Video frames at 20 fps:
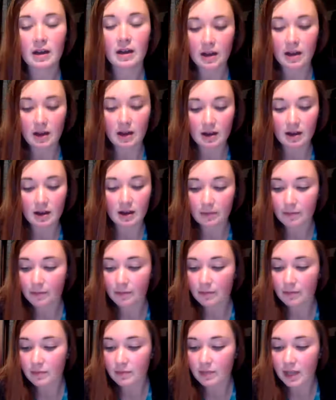to
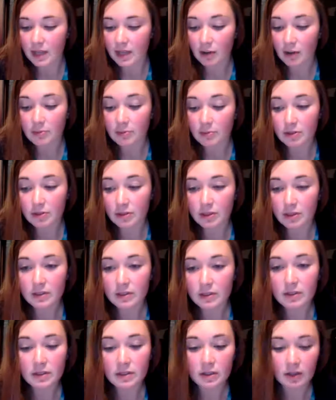help
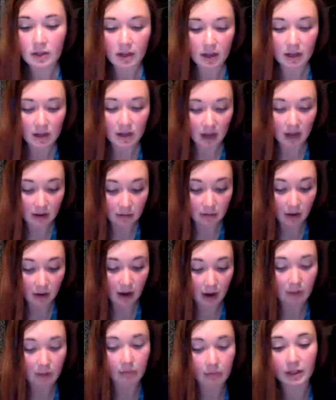students, and I
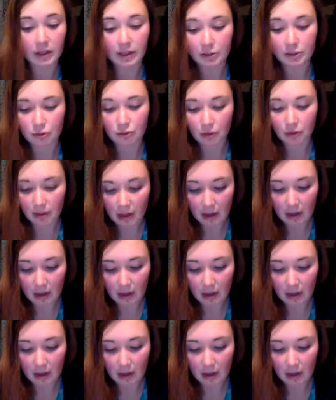really enjoy that.